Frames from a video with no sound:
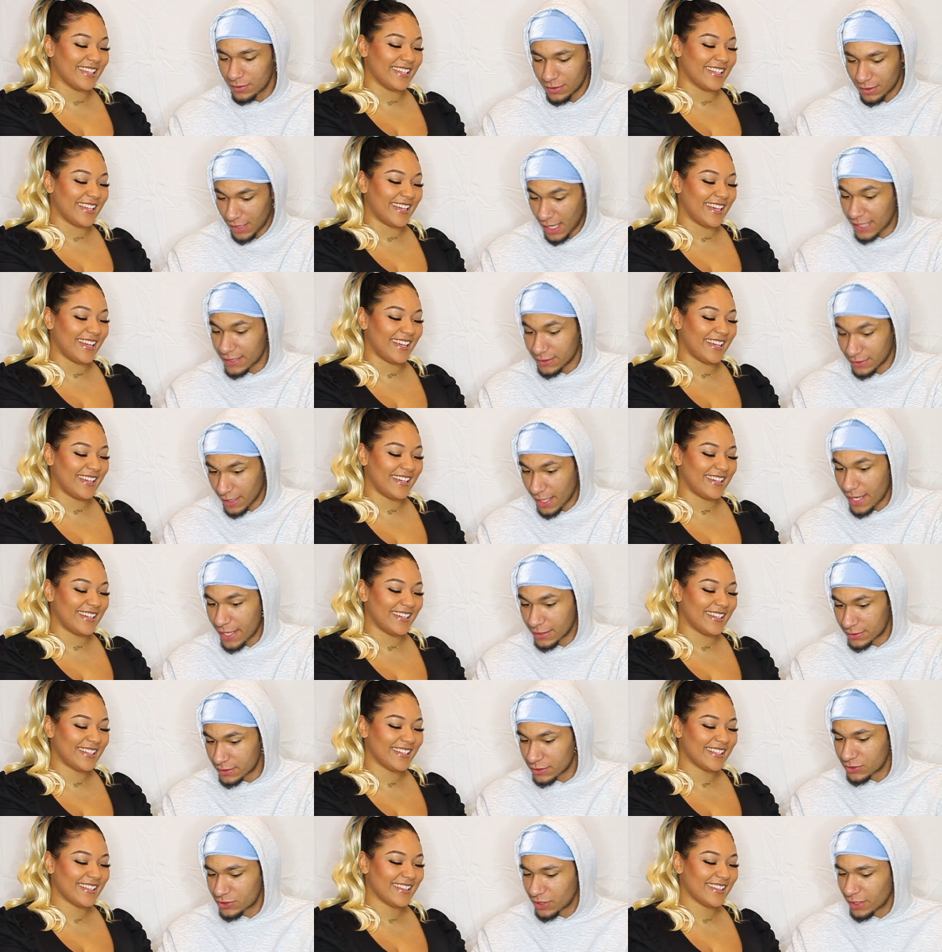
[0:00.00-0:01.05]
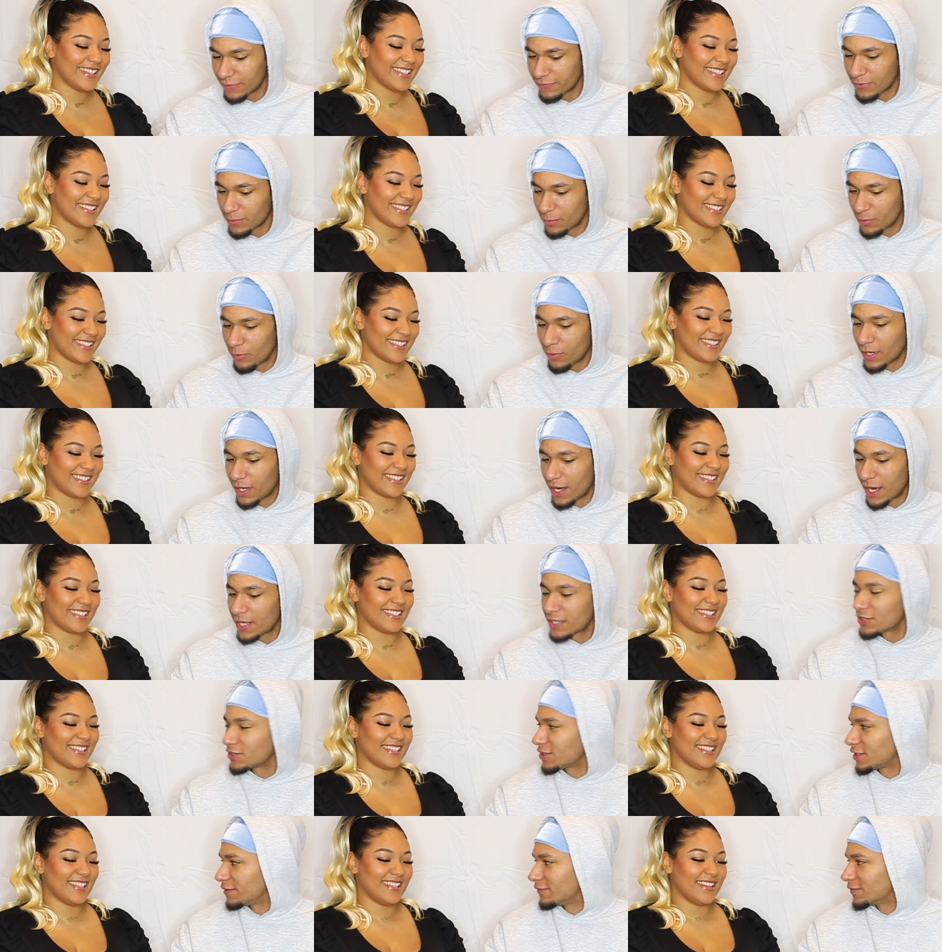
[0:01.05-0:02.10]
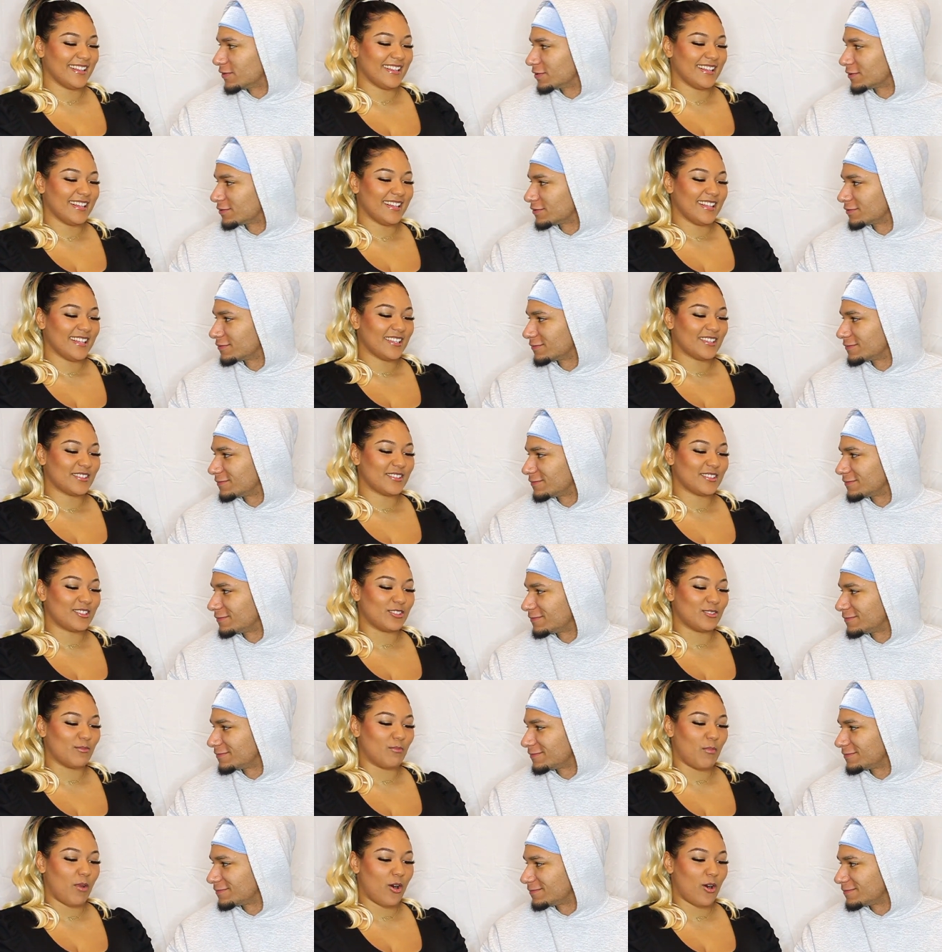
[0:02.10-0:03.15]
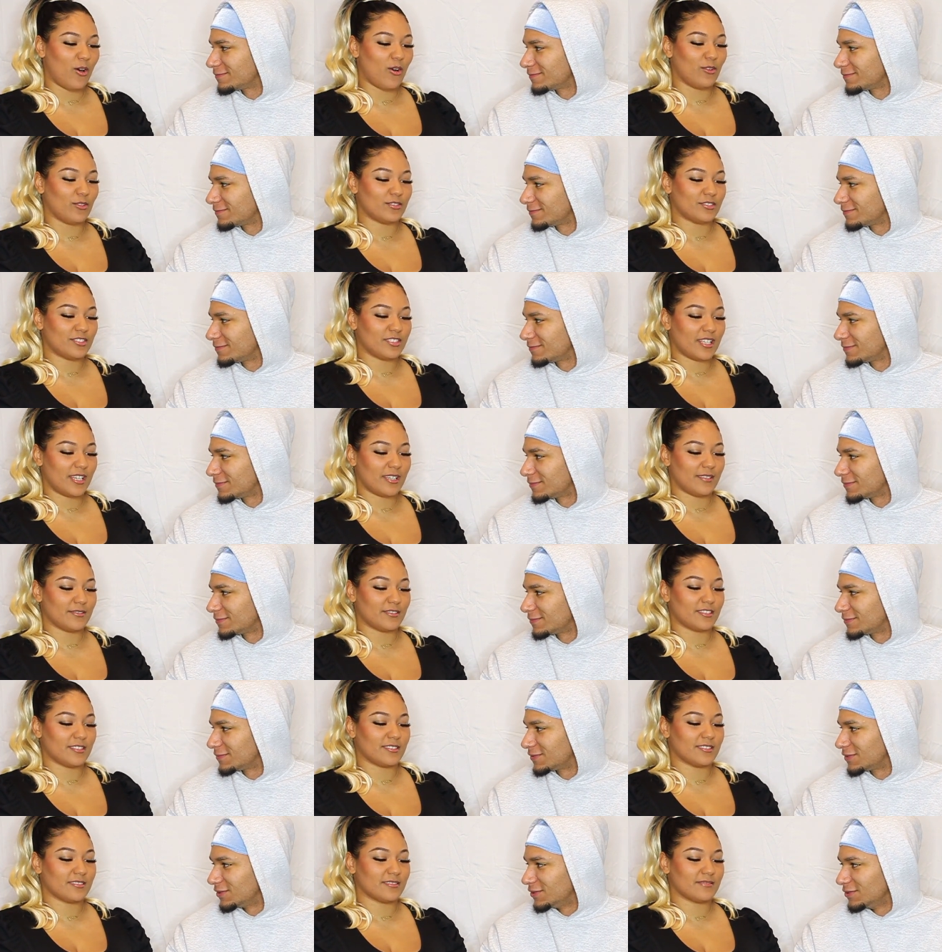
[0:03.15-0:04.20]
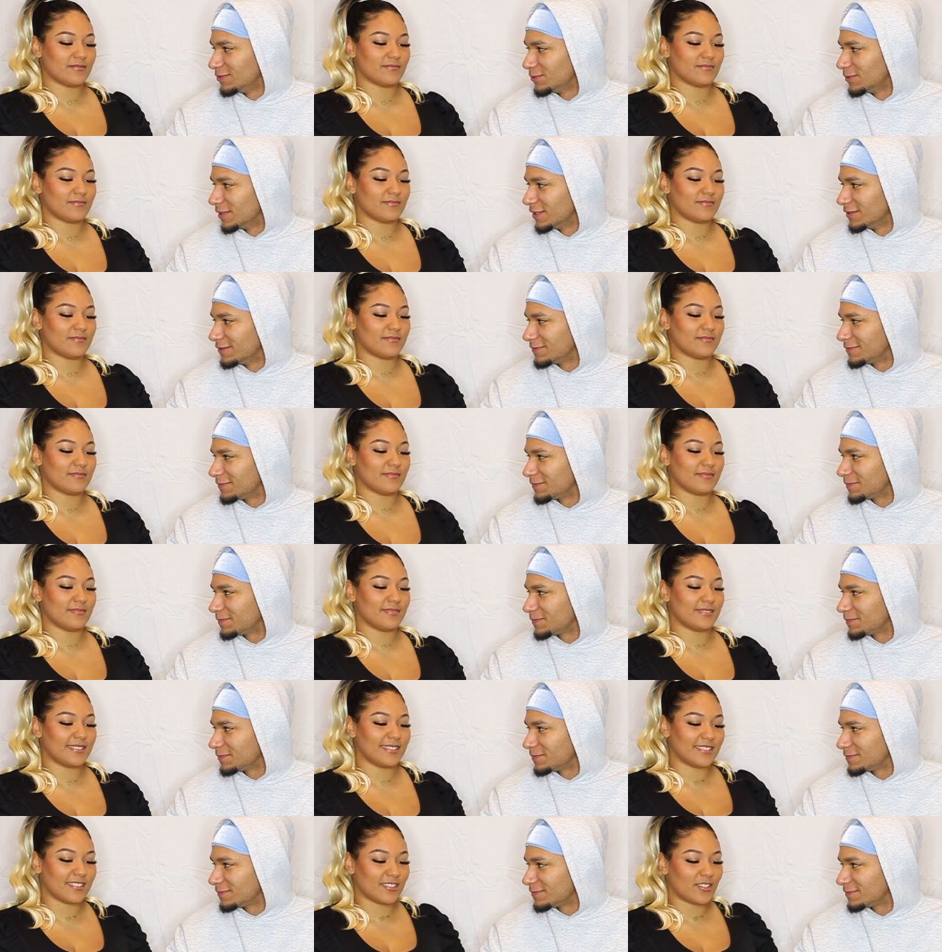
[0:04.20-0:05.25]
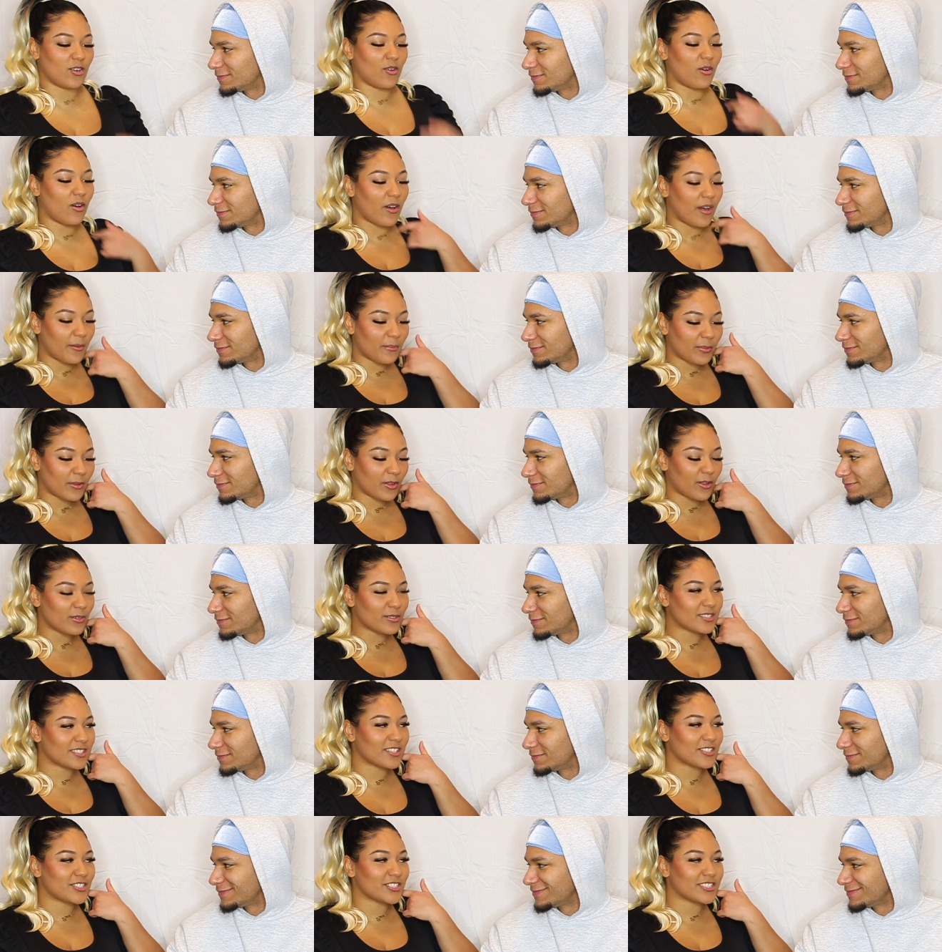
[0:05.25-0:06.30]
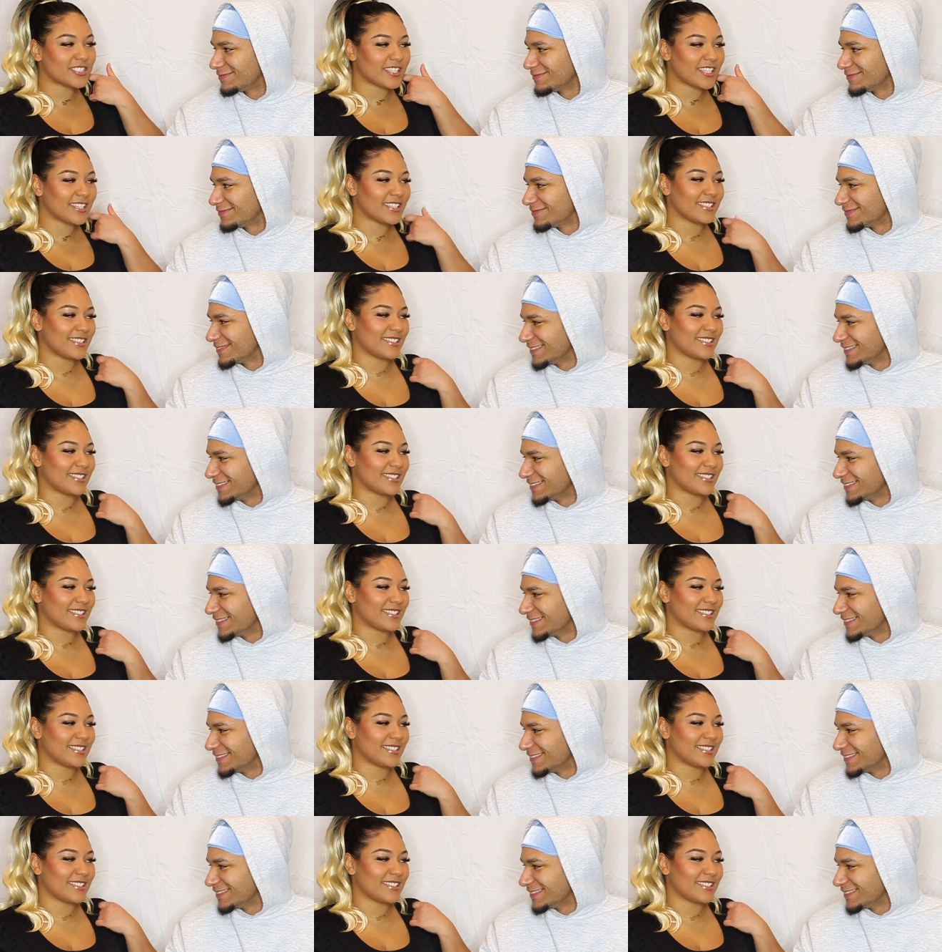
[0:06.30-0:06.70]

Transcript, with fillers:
Speaker 1: That, yeah, it's a shaver, but what kind of shaver? The ball
Speaker 2: shaver. To do what? To go up close on your skin